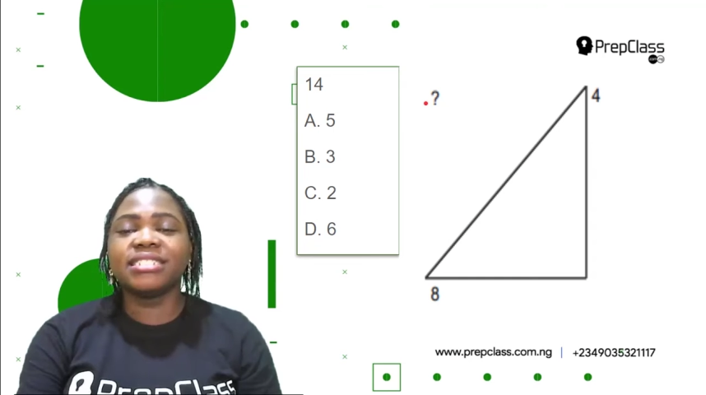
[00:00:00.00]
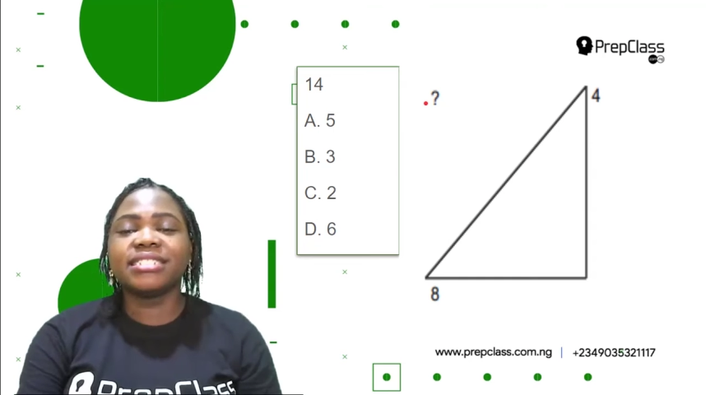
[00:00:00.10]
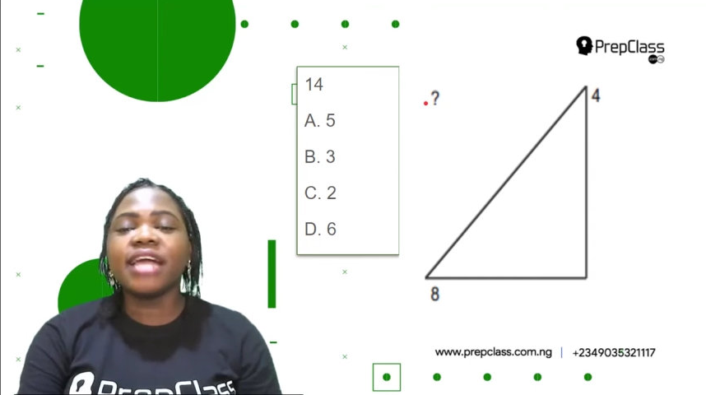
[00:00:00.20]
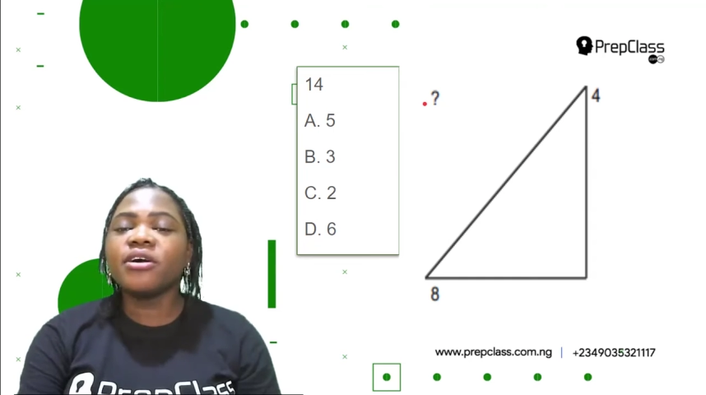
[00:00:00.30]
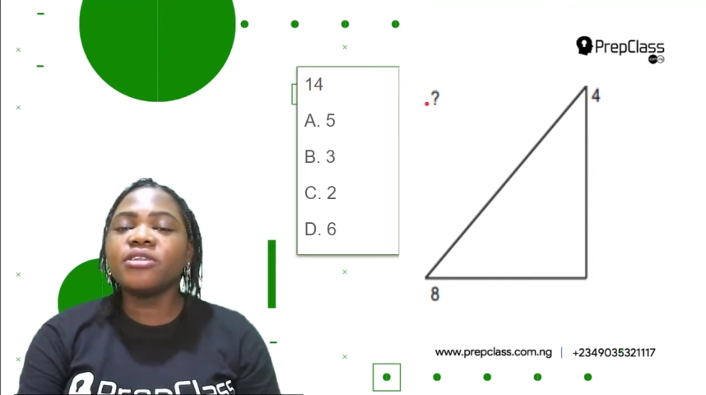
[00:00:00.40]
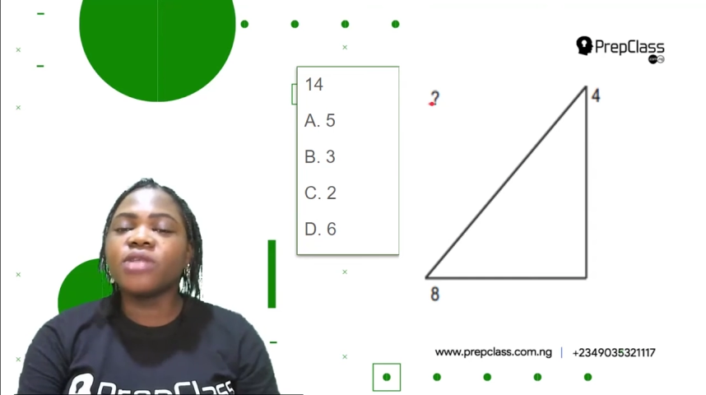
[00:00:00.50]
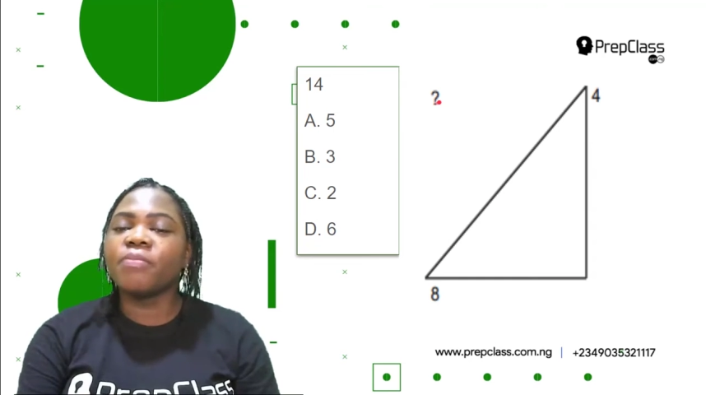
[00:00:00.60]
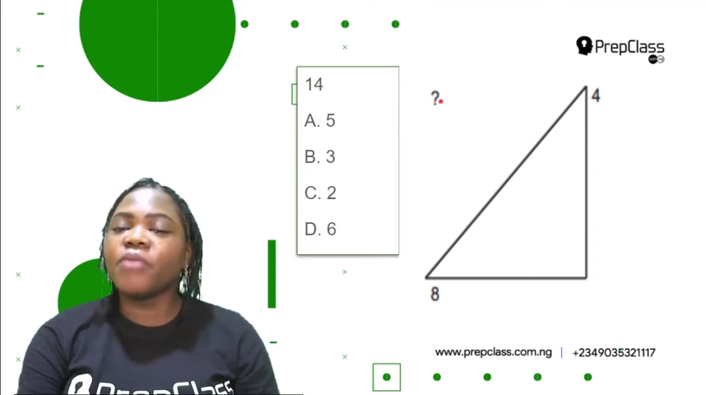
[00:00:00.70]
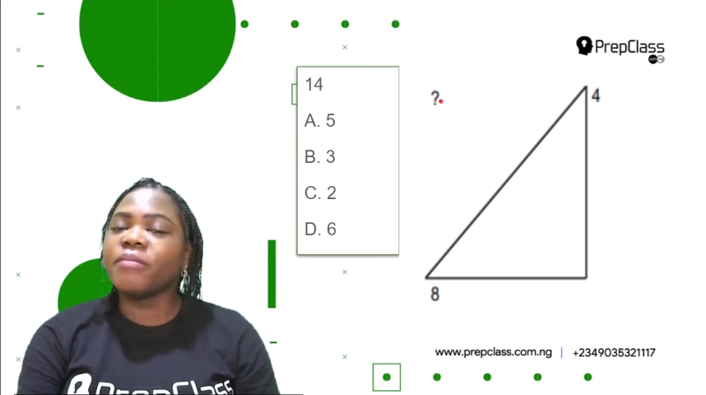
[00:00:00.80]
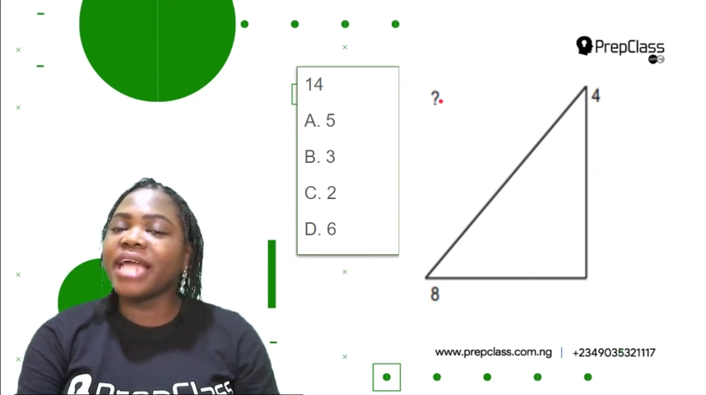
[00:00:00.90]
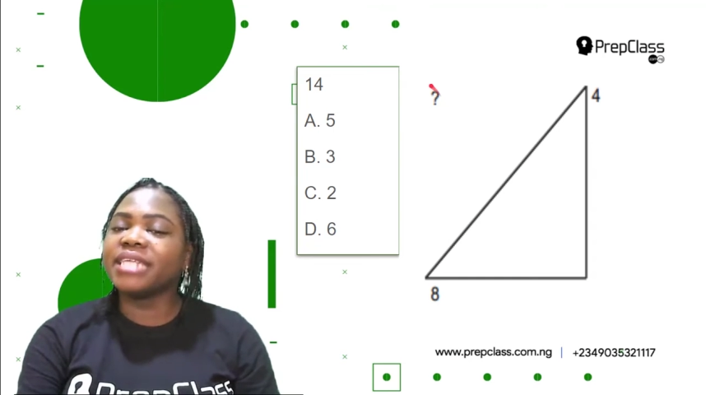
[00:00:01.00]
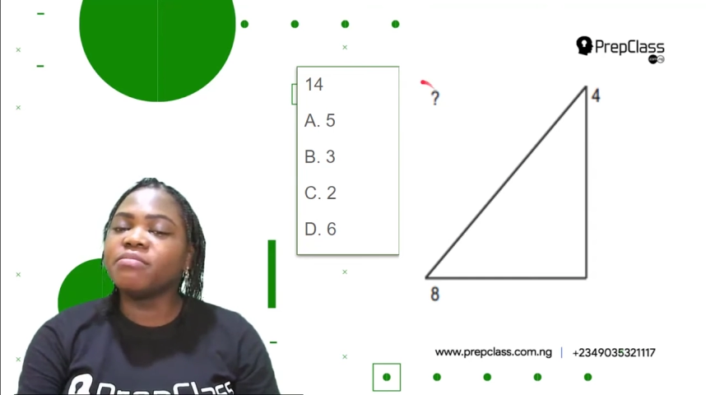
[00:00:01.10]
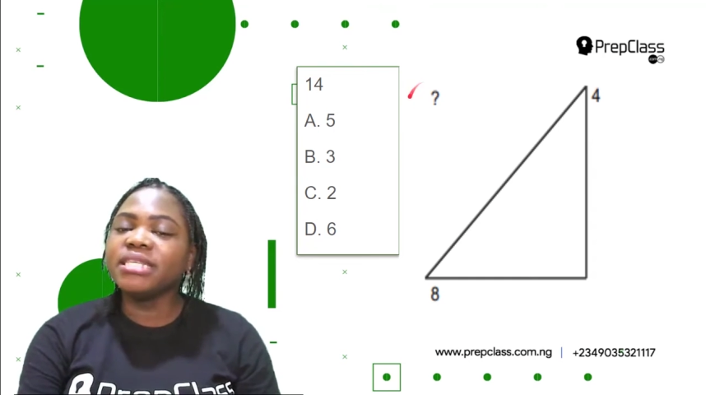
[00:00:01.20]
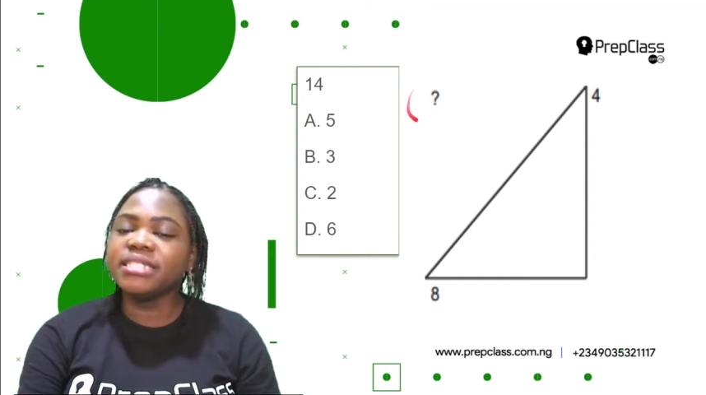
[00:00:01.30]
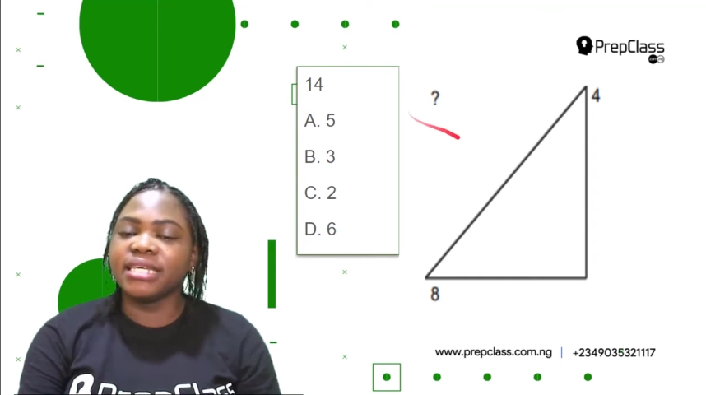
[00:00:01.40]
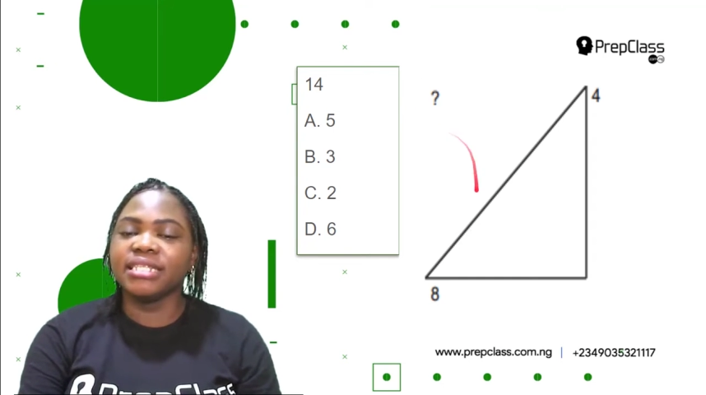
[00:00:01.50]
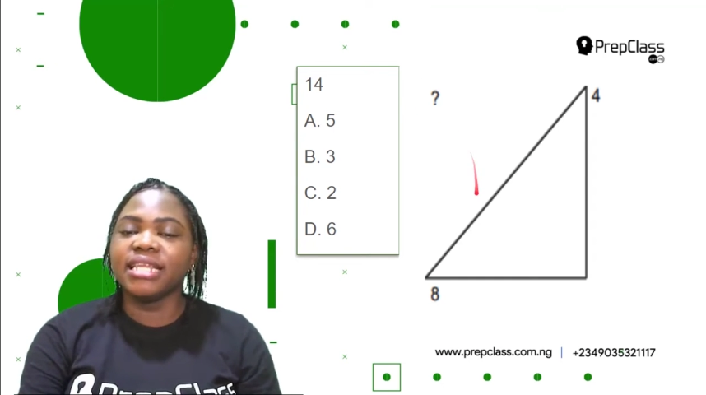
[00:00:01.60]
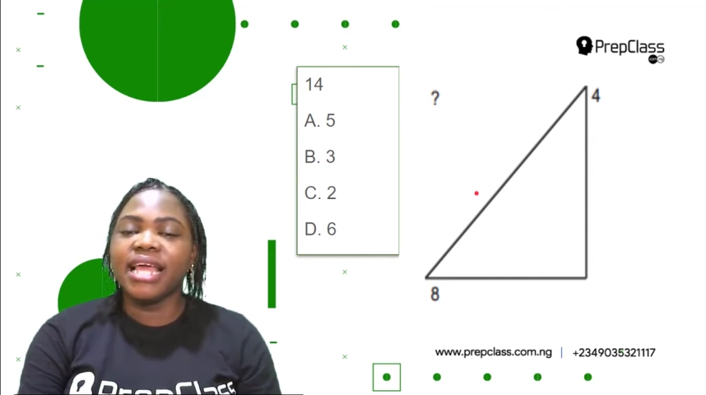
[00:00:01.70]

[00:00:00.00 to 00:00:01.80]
The second top number is missing,